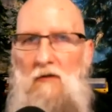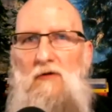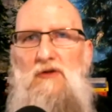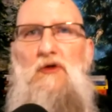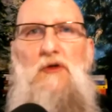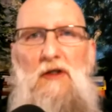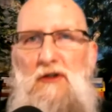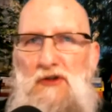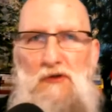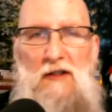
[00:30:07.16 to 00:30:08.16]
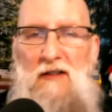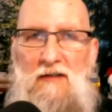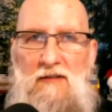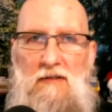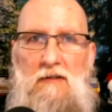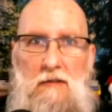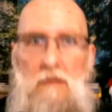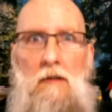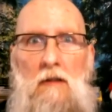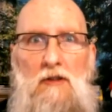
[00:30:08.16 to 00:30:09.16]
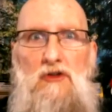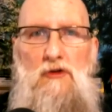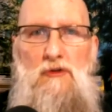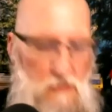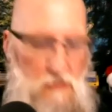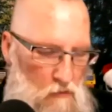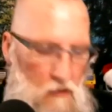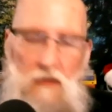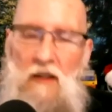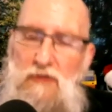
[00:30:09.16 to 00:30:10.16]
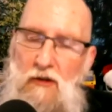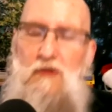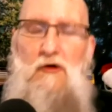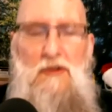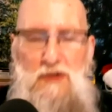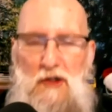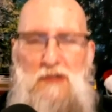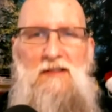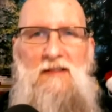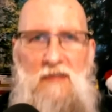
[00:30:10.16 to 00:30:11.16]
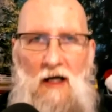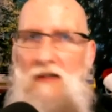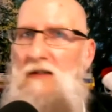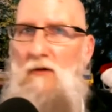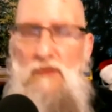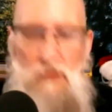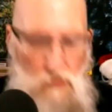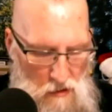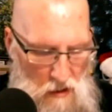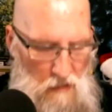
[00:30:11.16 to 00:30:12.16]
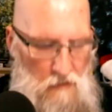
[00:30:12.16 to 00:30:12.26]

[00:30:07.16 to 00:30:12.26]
2 years, 3 years. This Christmas, well, that's going to create stress and anxiety. Don't do that.